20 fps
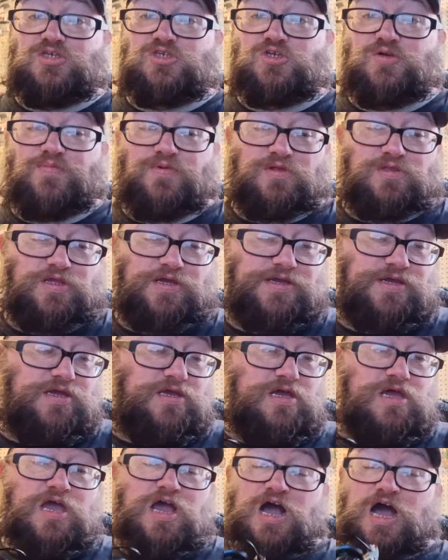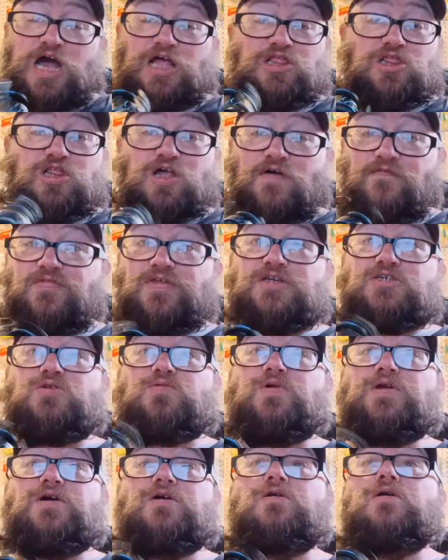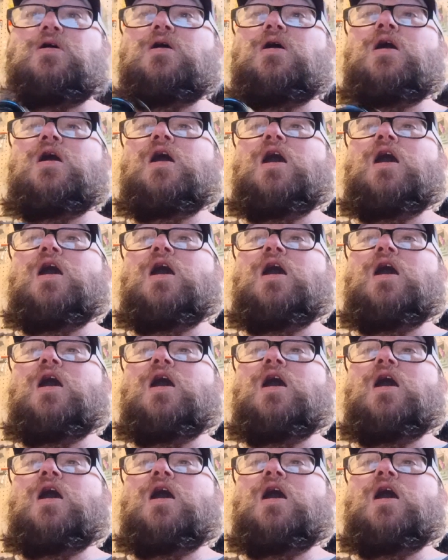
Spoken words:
super light. I love this reel.